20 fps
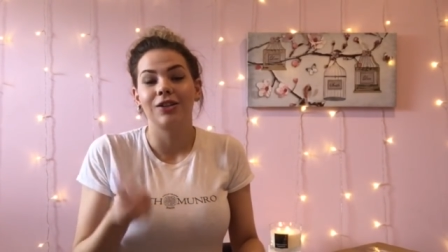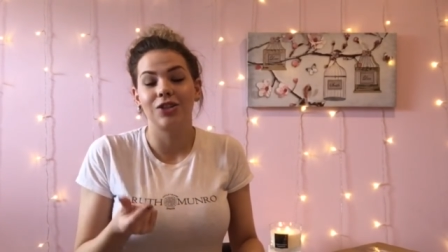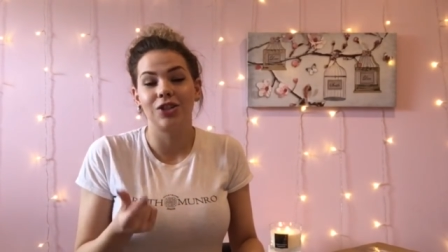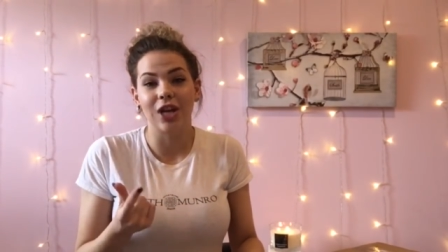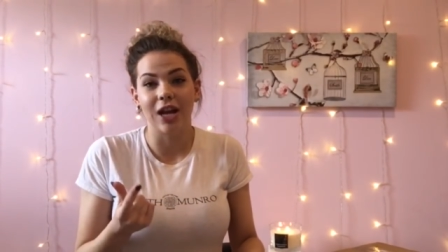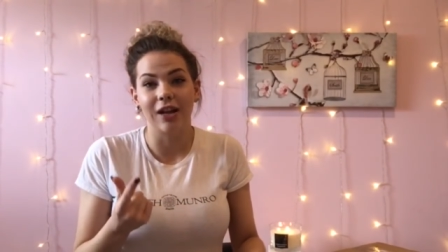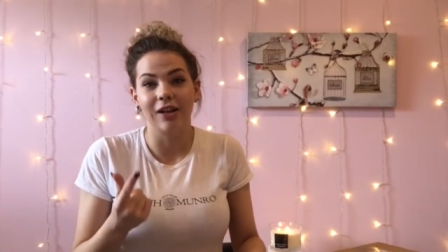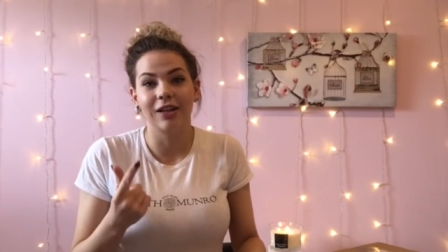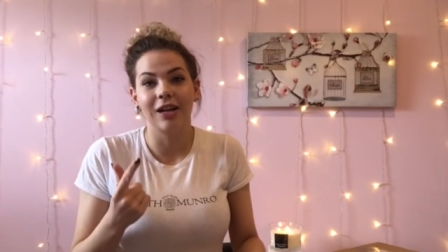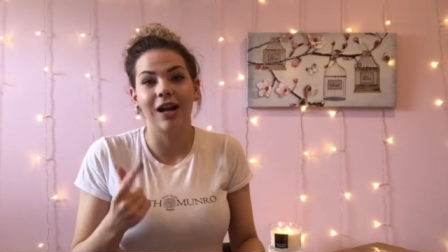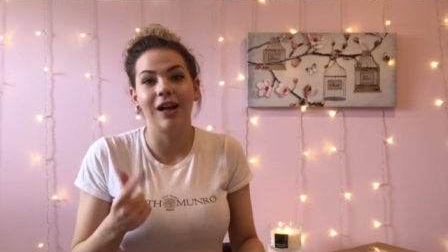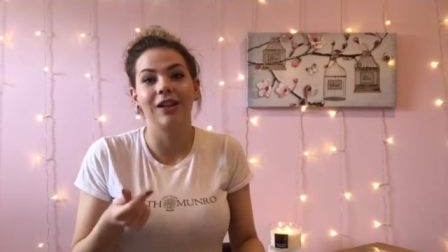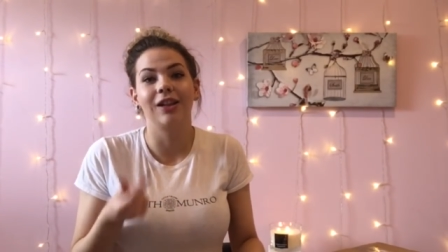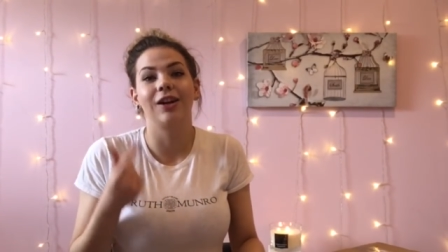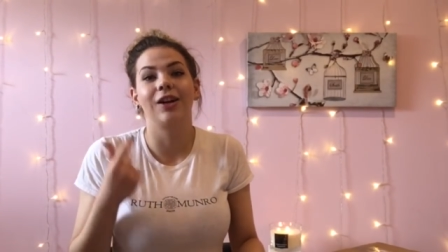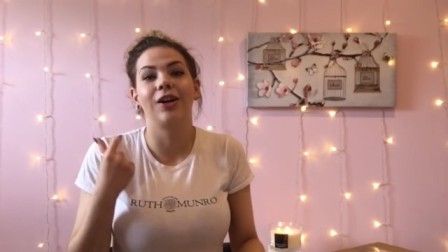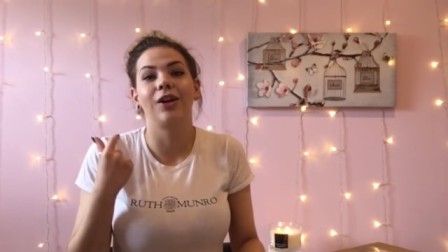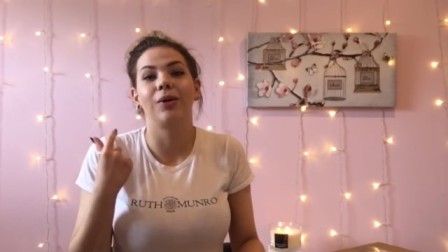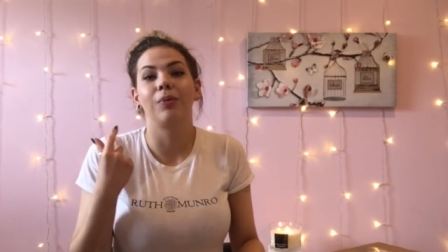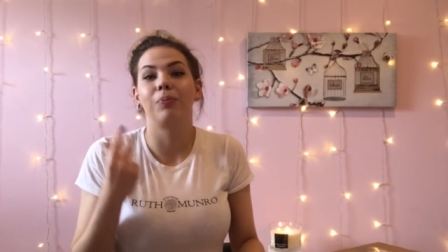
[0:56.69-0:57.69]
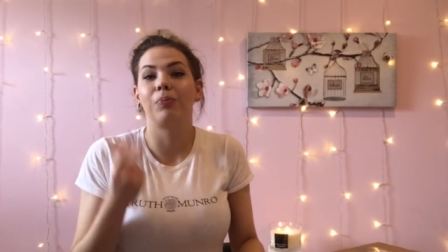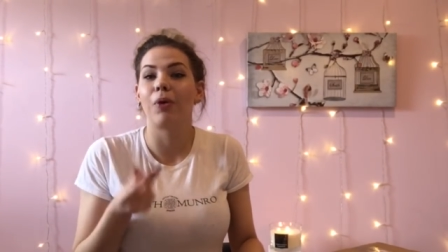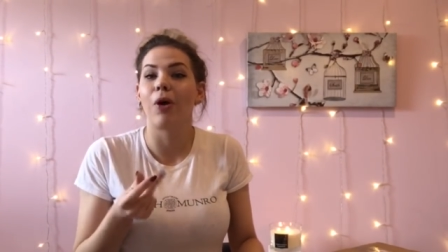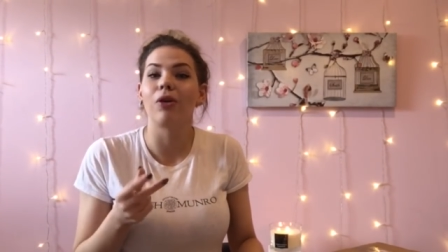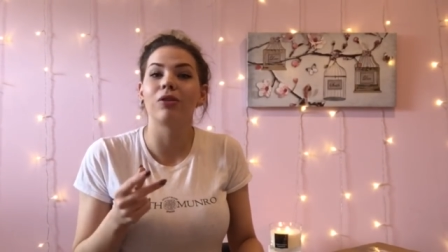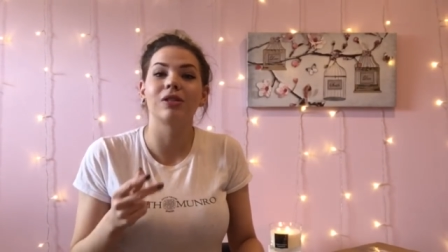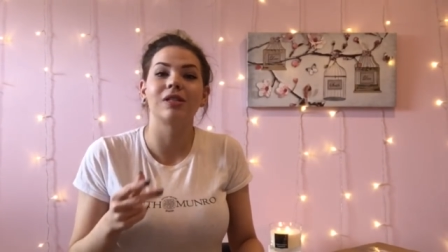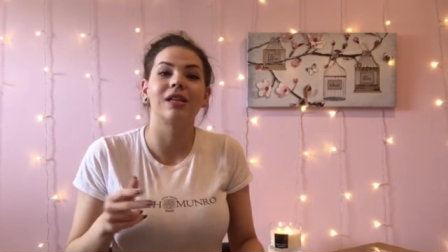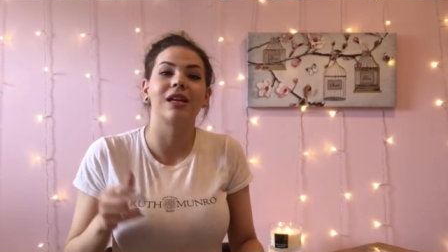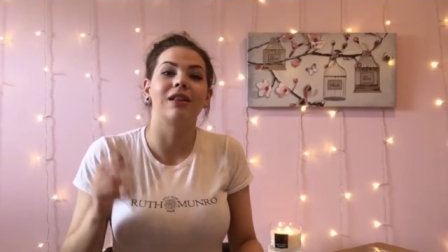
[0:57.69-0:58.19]
gel colour,
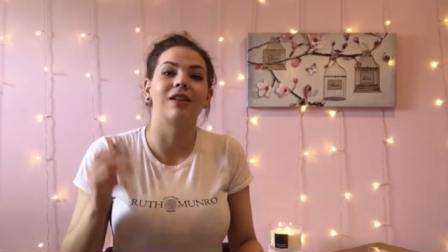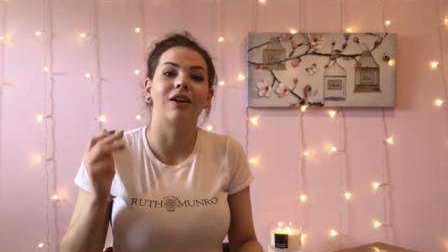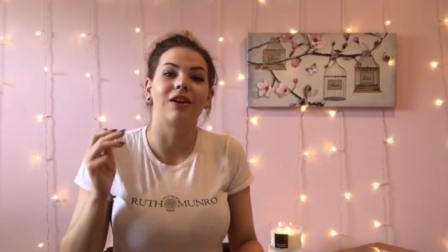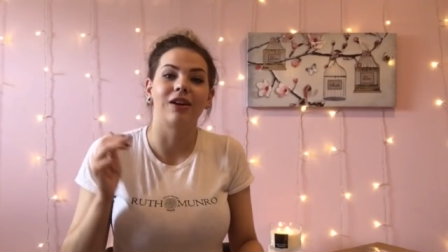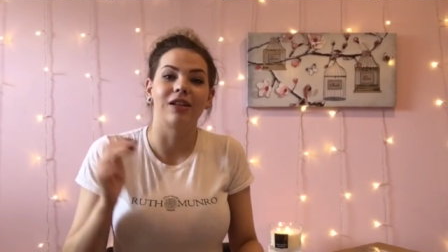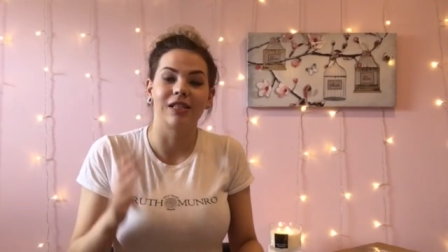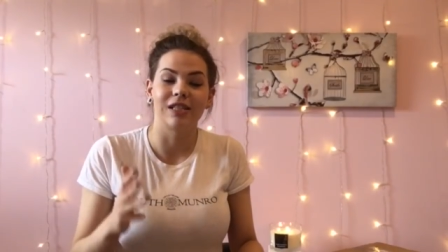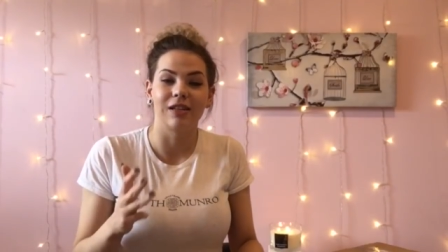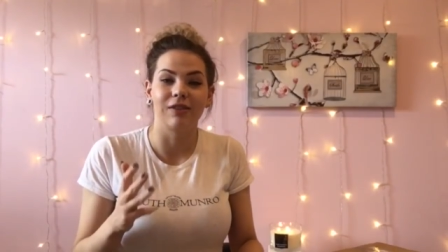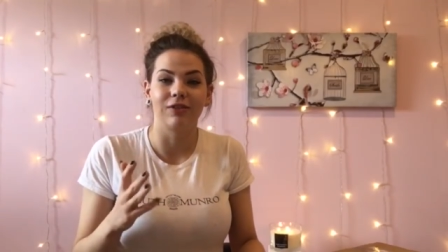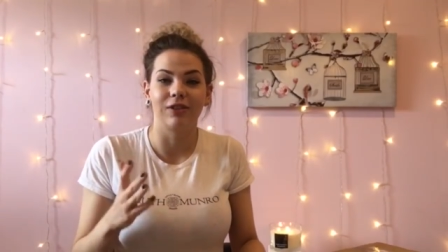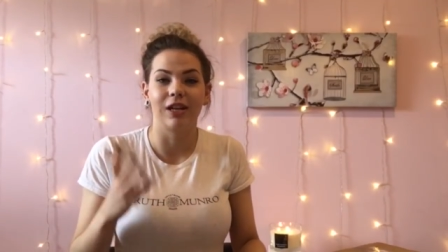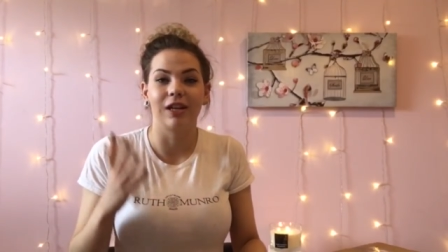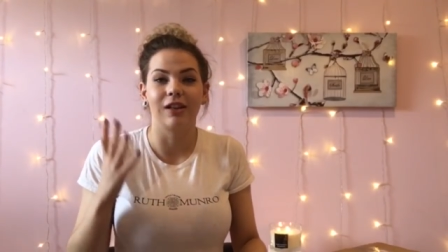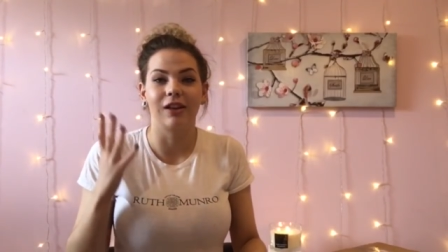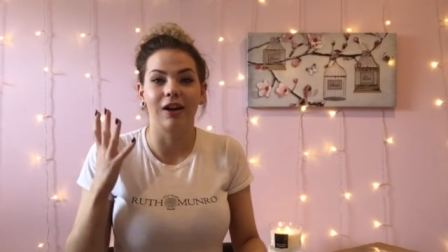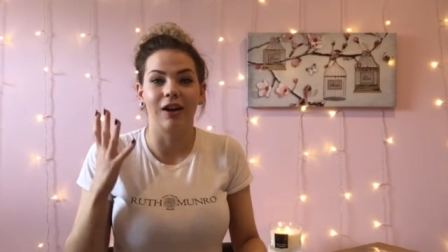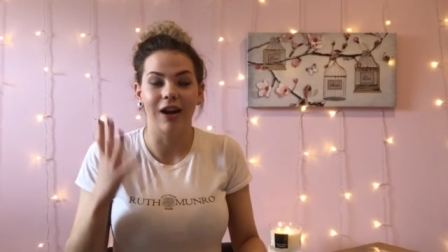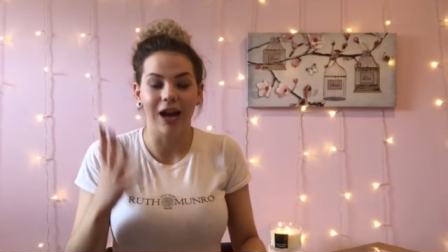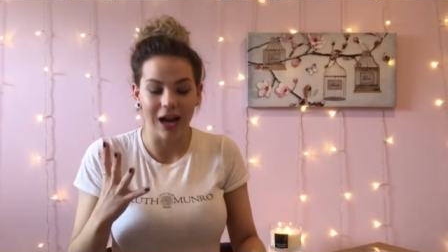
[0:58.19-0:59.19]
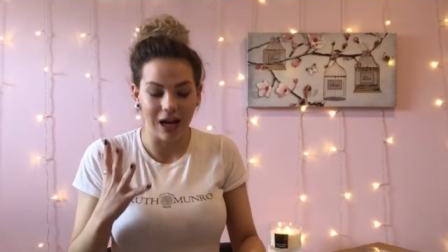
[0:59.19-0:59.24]
bronze nail art, silver nail art